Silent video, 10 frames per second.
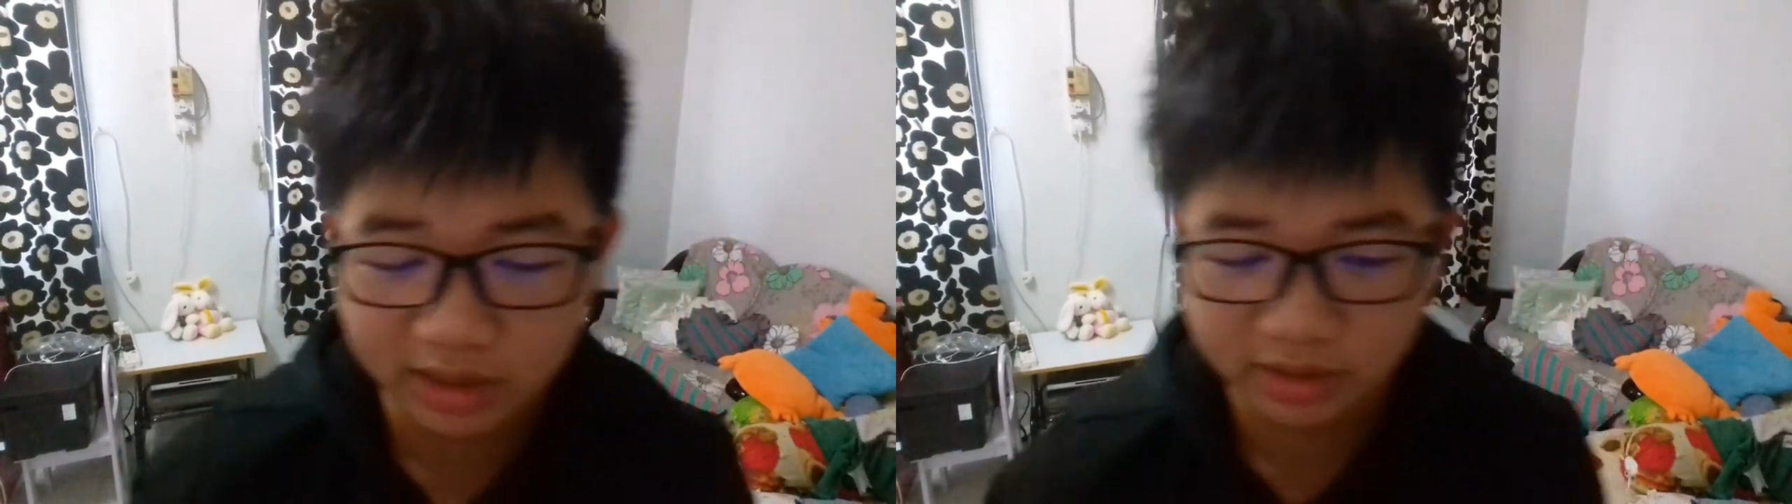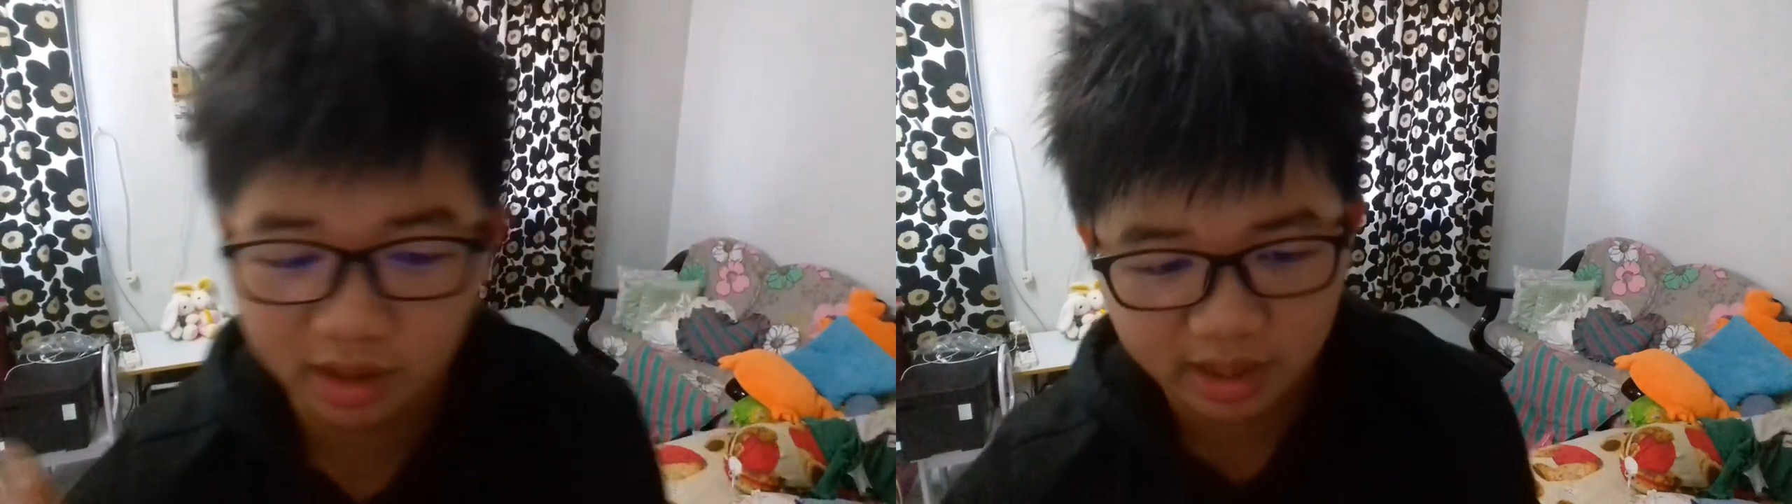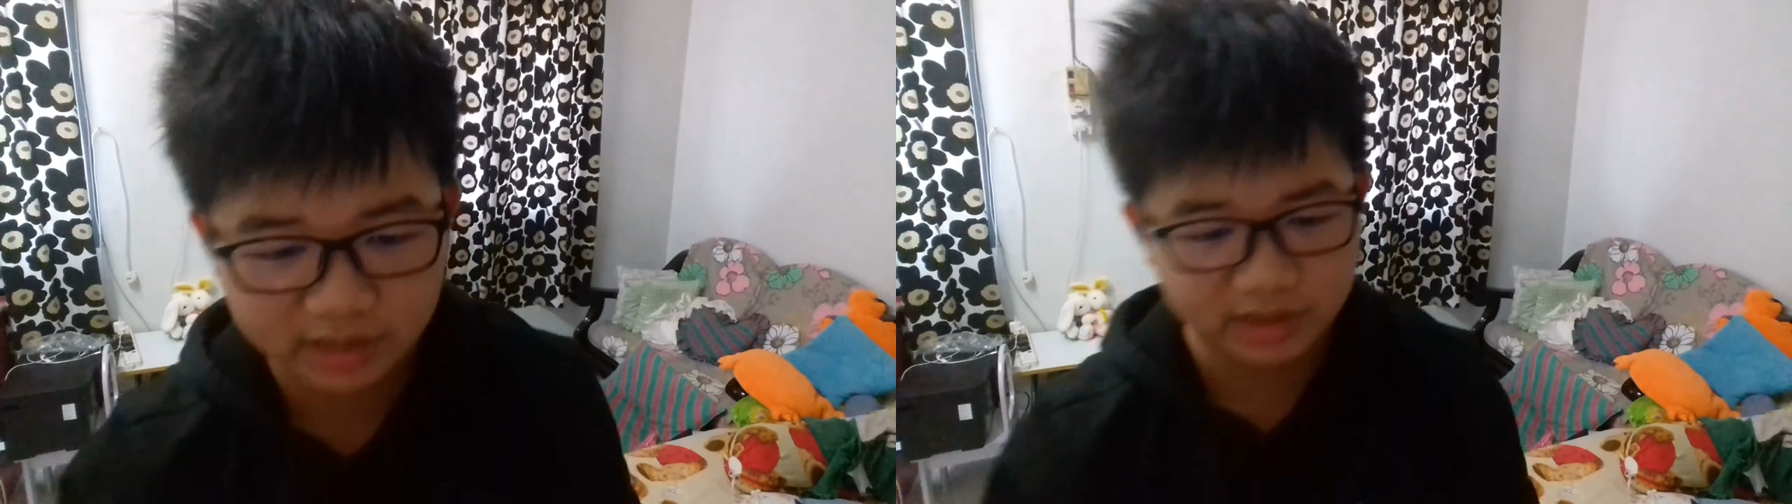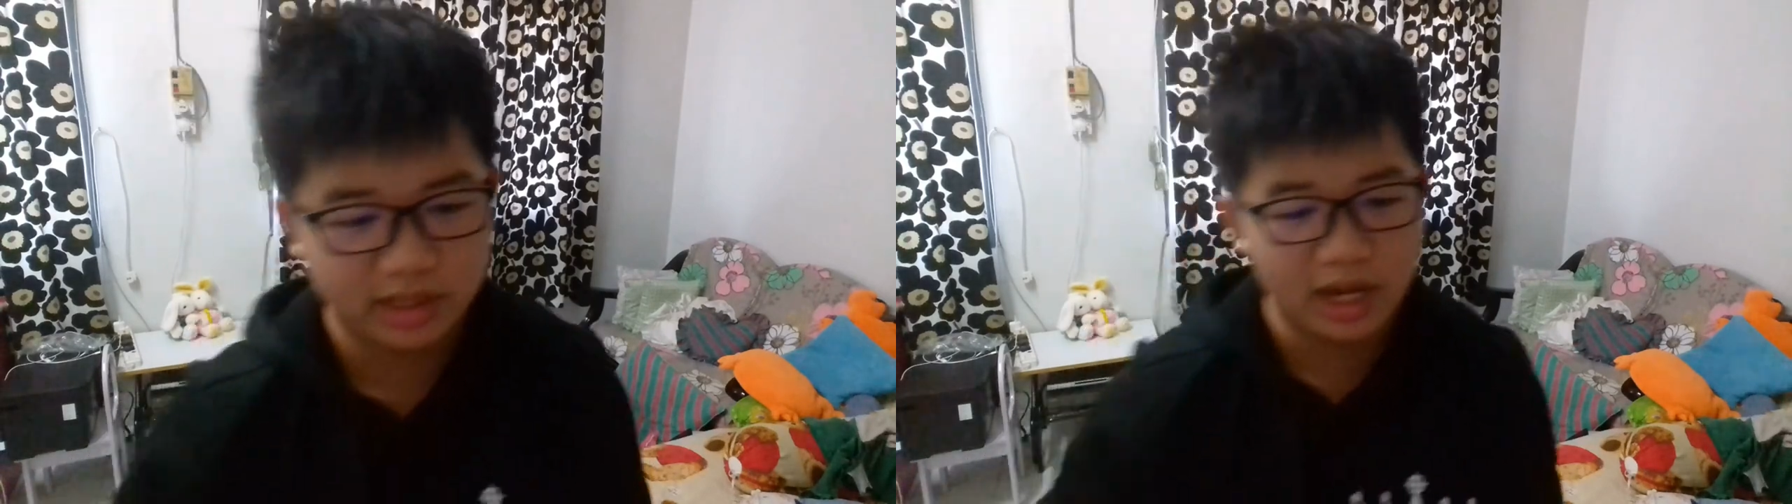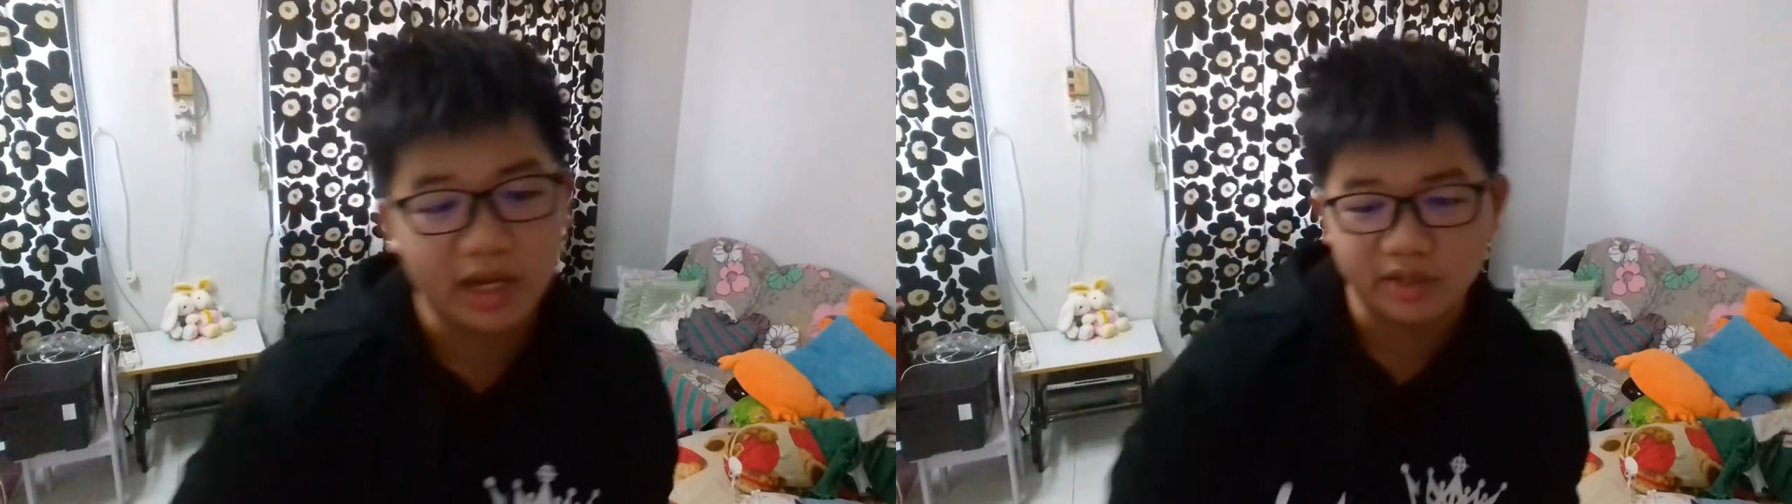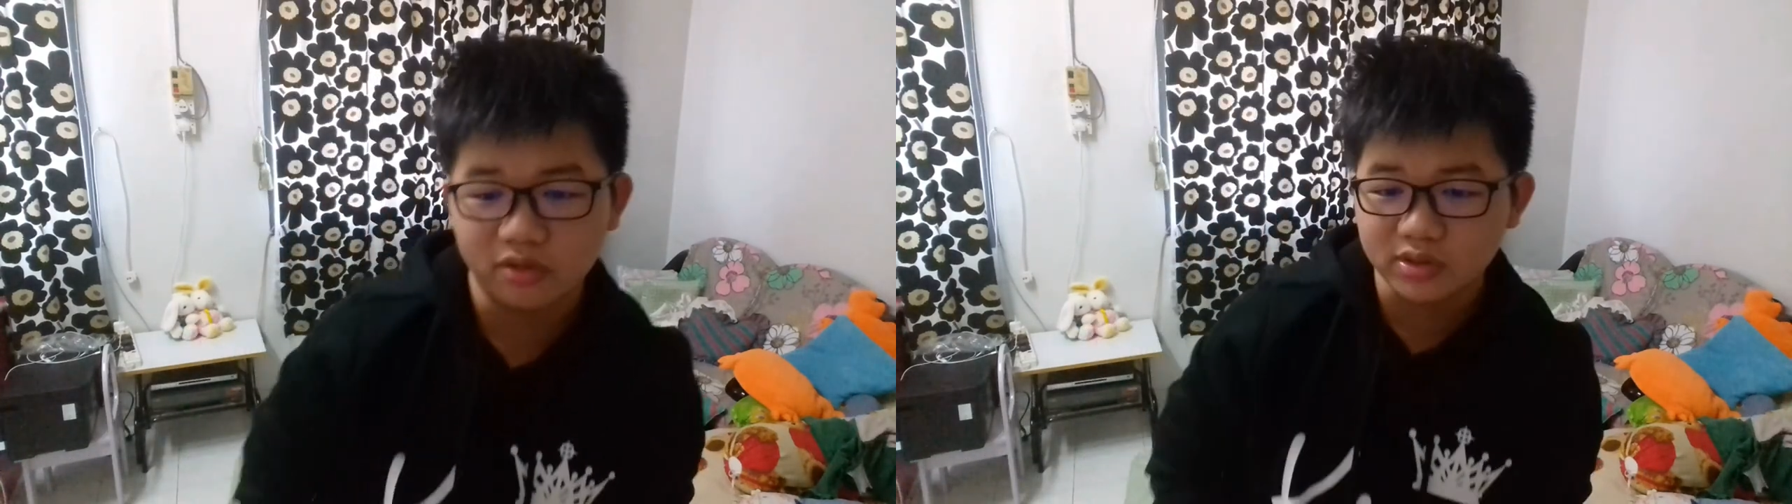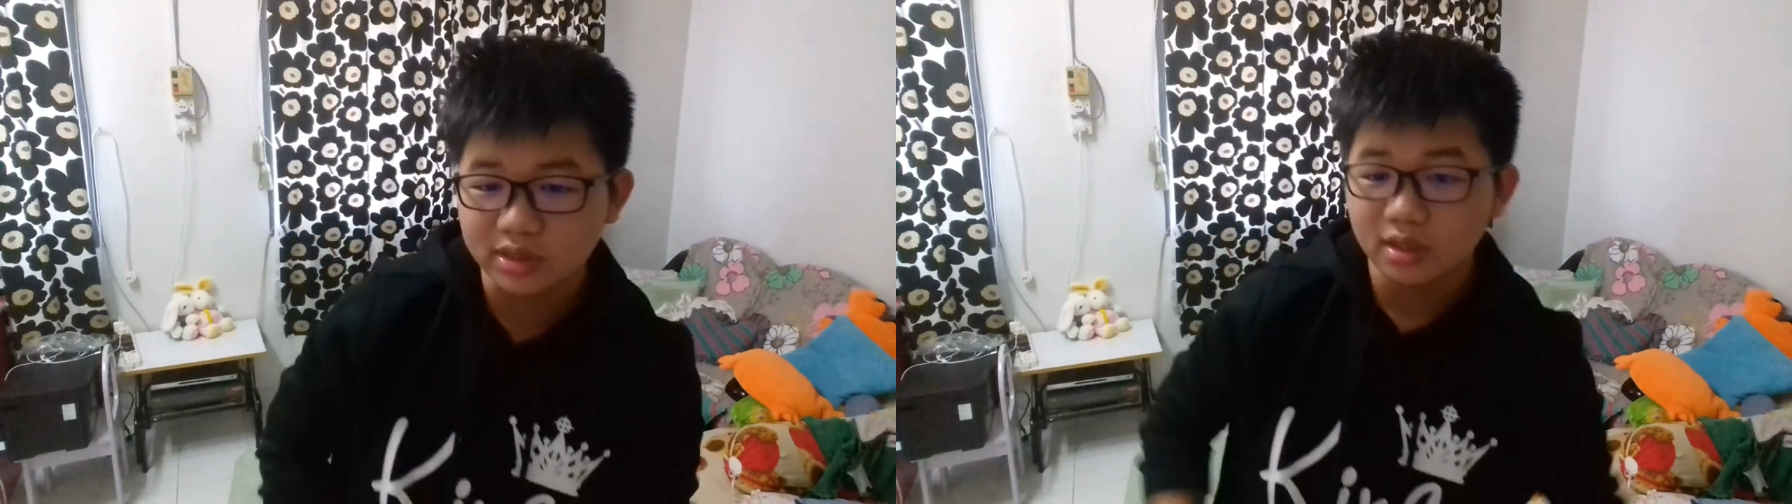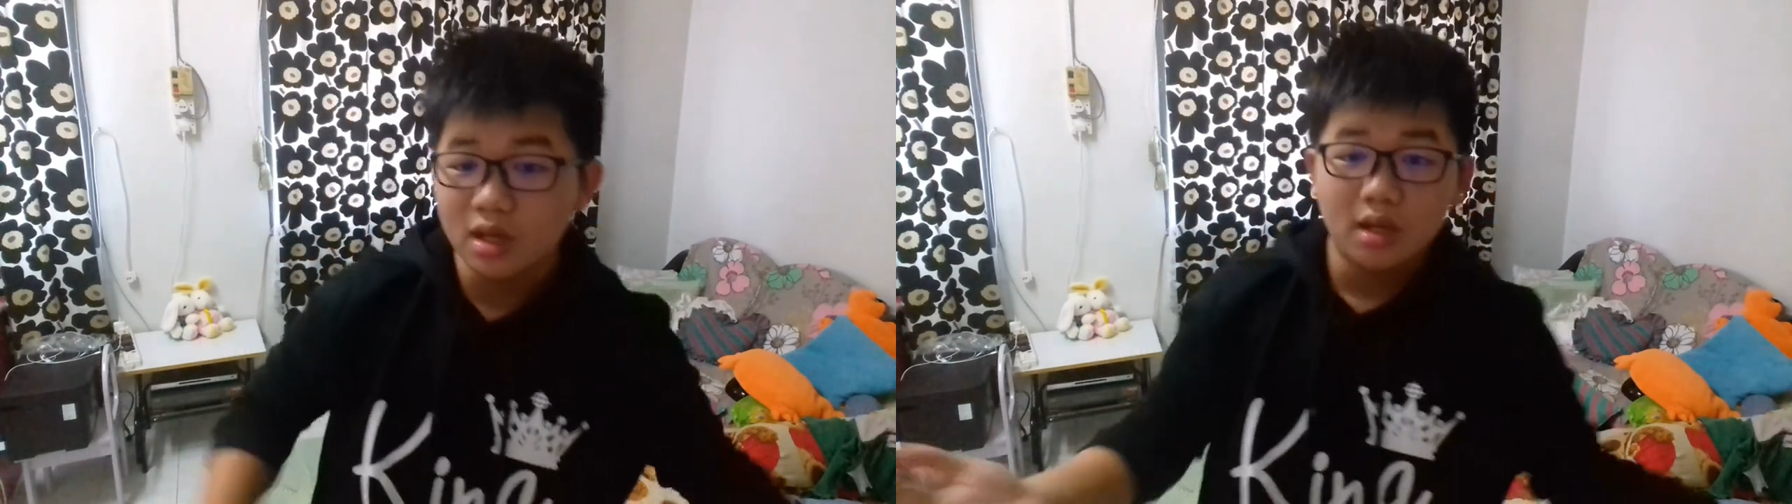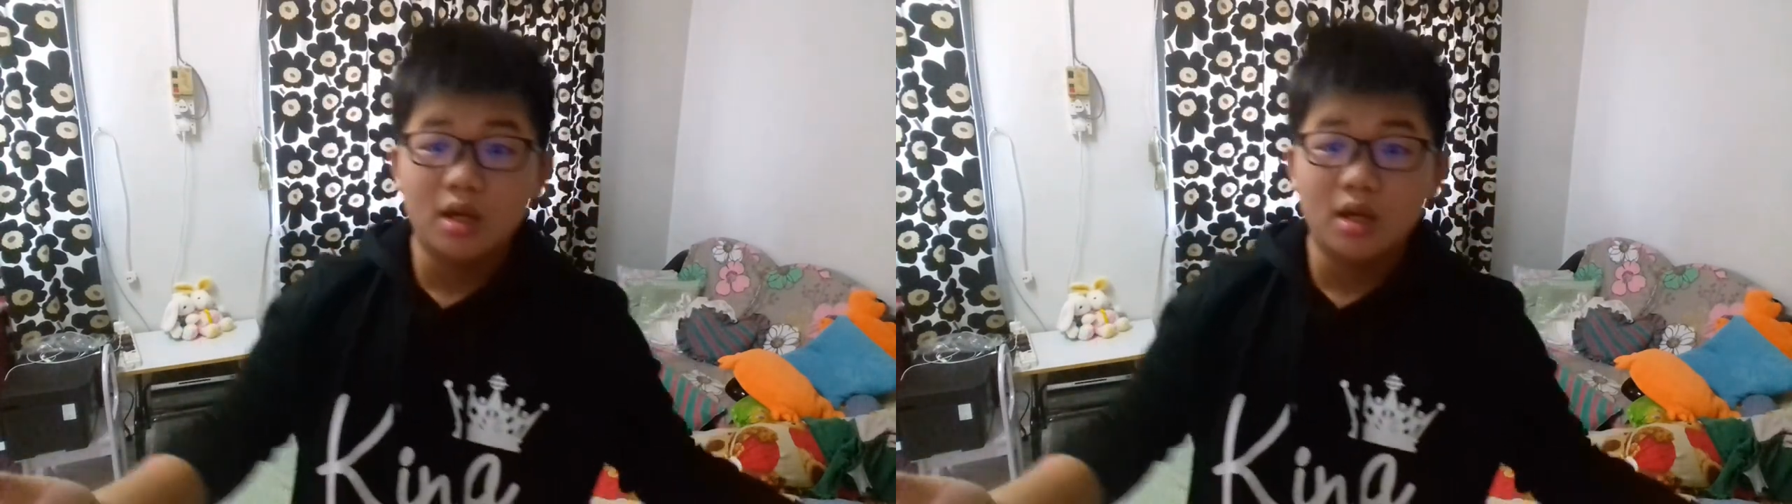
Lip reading: as long as I can use it.